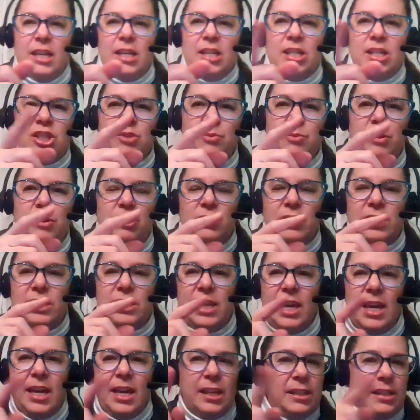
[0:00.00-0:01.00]
So when you
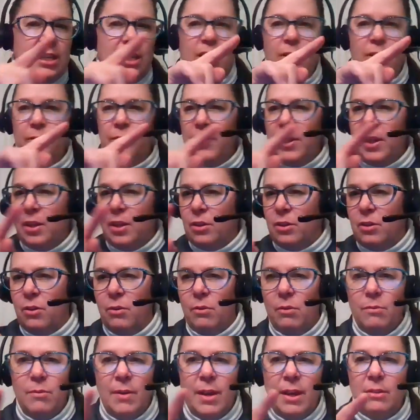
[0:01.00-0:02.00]
scan, take your finger, go
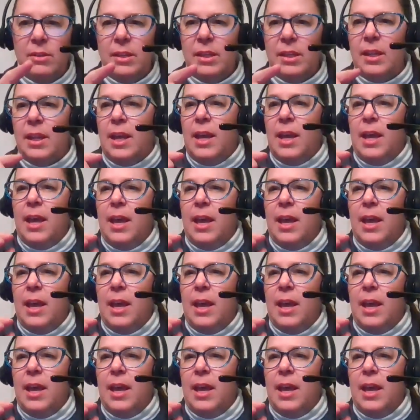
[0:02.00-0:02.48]
around it.